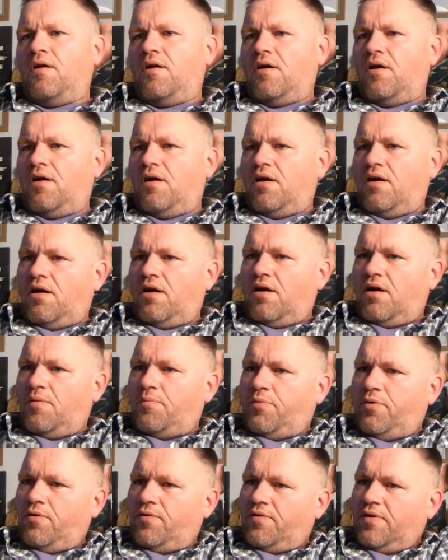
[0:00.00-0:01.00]
I
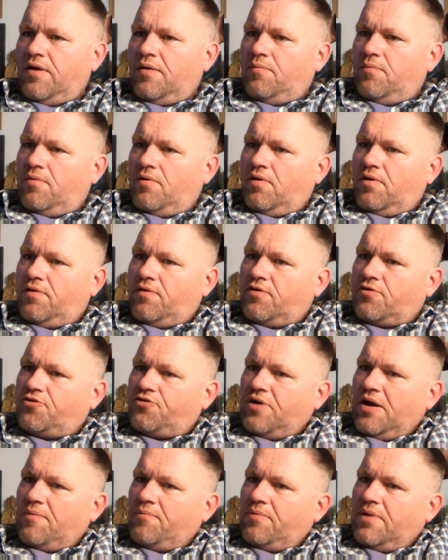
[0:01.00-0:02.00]
put them on the
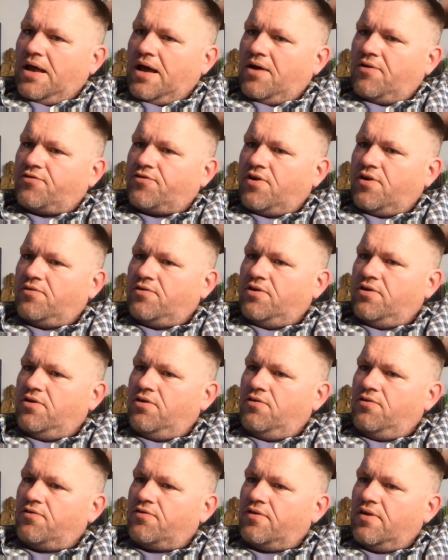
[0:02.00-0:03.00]
trap now. Tony
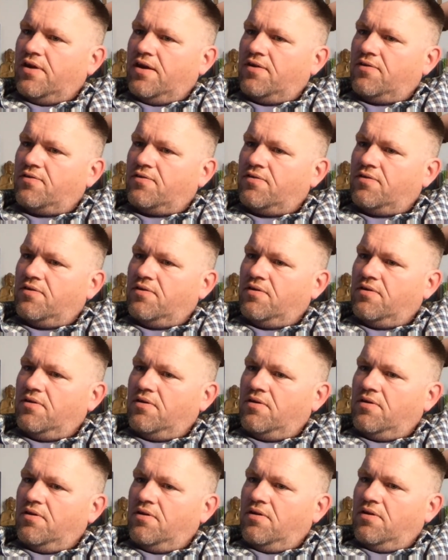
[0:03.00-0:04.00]
Hughes says,
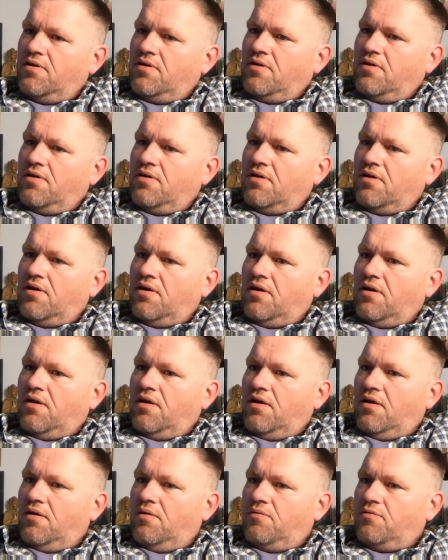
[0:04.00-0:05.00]

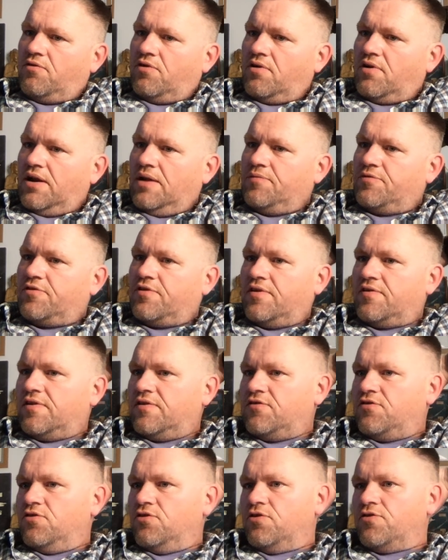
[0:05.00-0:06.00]
John Gletch says
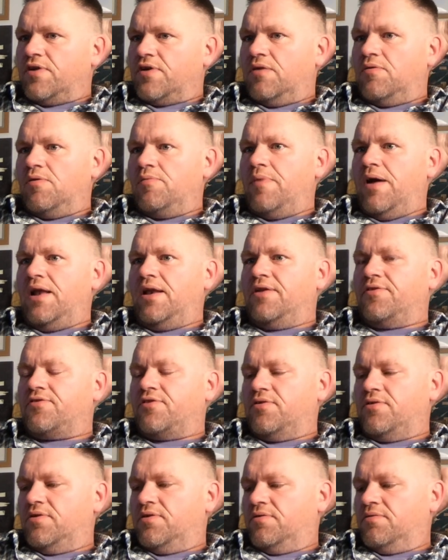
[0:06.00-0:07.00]
it's yours. I will mail it
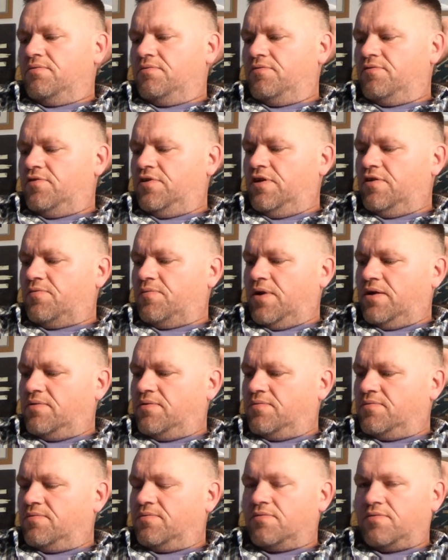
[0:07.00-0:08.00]
to you. Cheers, mate.
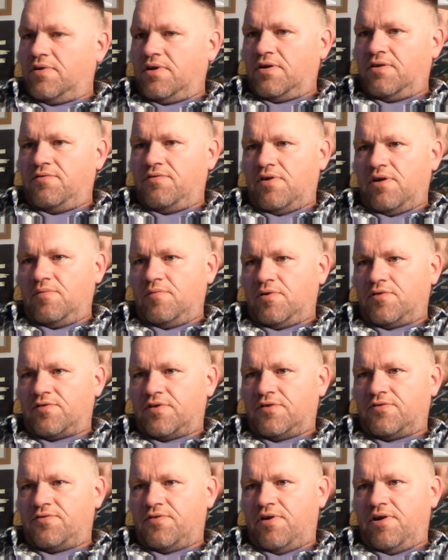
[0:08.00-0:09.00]
Thank you very much.
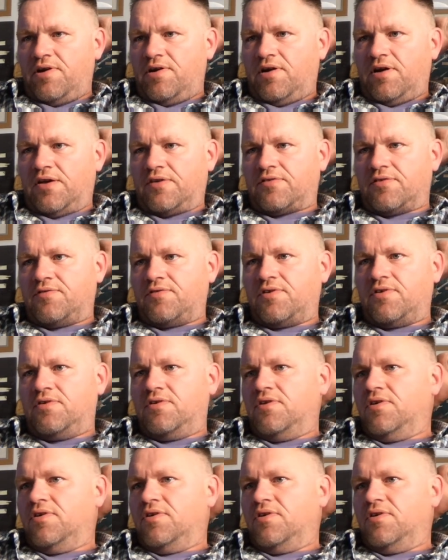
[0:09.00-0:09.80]
That's very nice of you.